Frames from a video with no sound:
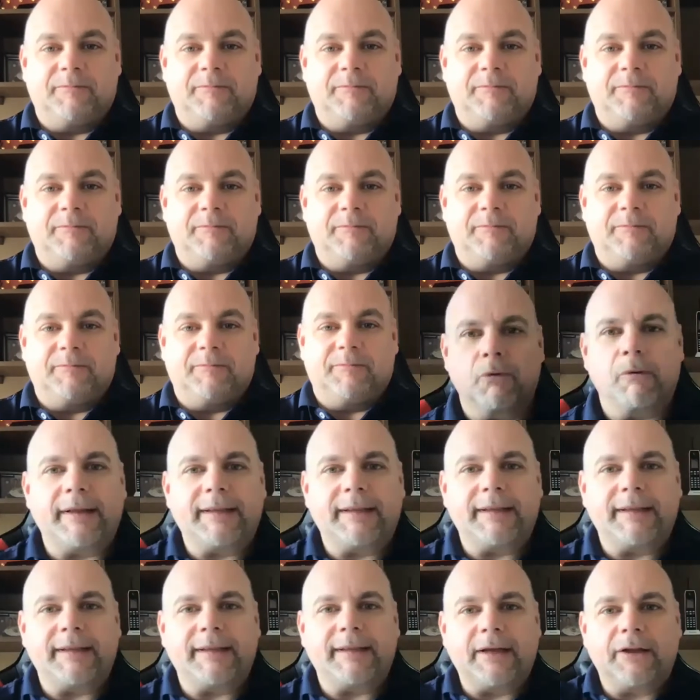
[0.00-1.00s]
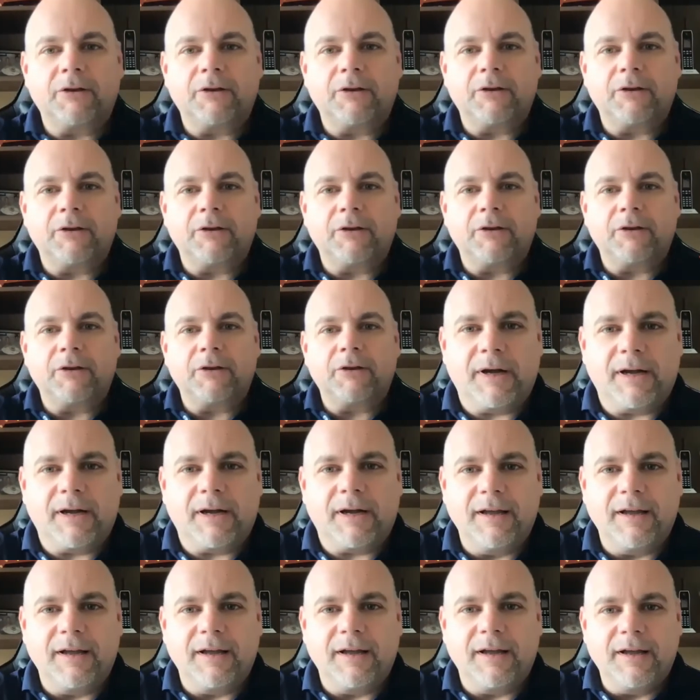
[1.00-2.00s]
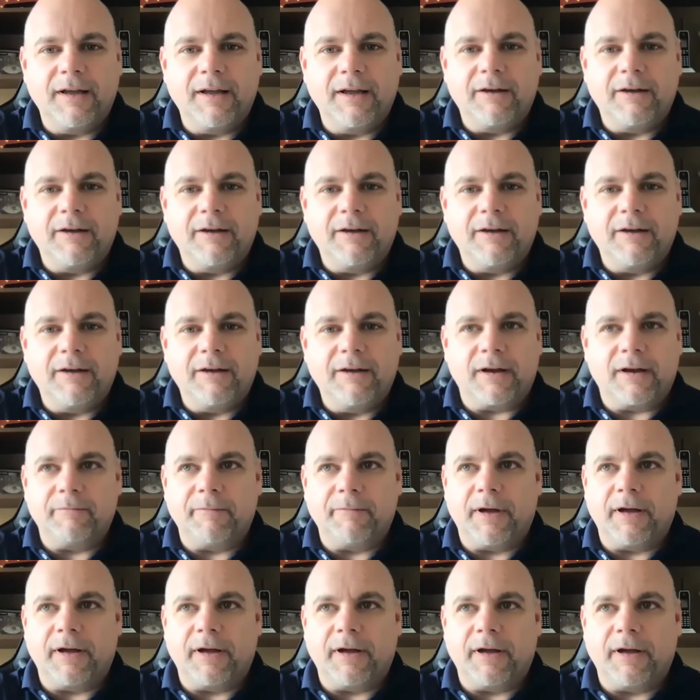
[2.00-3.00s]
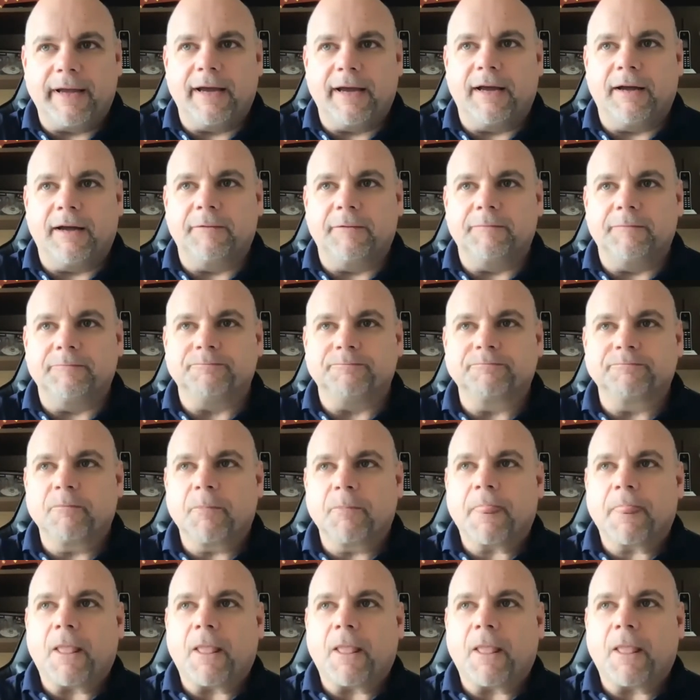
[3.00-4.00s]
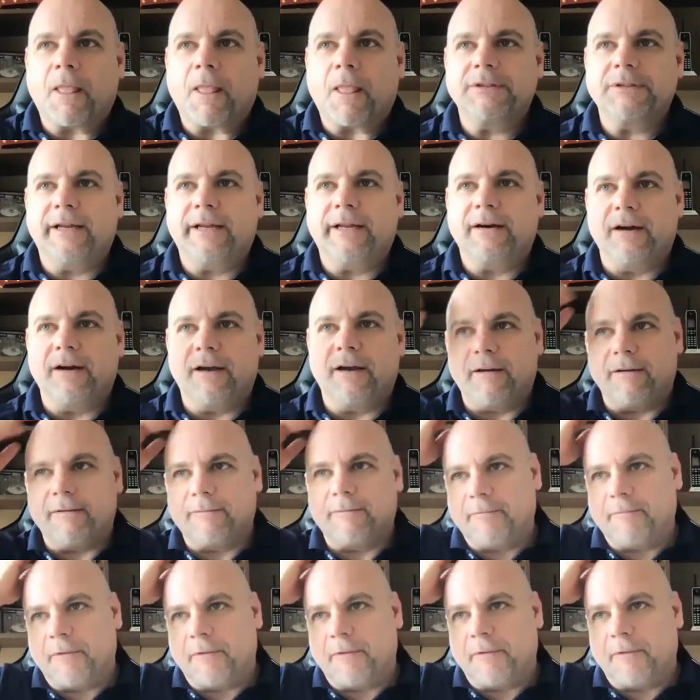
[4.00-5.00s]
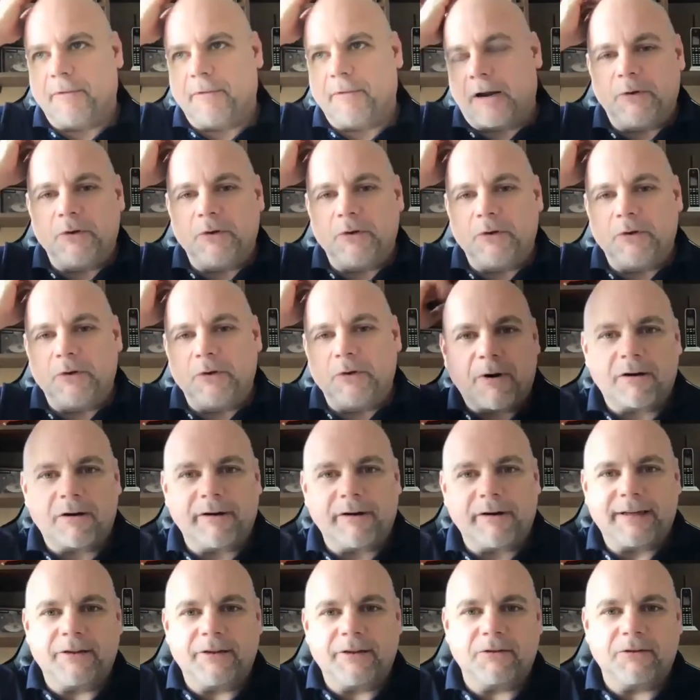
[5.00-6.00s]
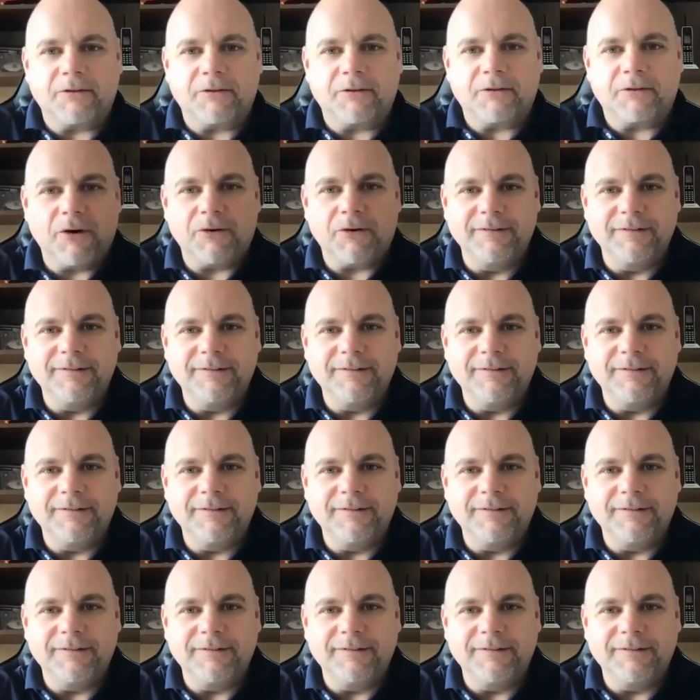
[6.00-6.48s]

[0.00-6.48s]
right down the road from wasn't there an amusement park right down the road?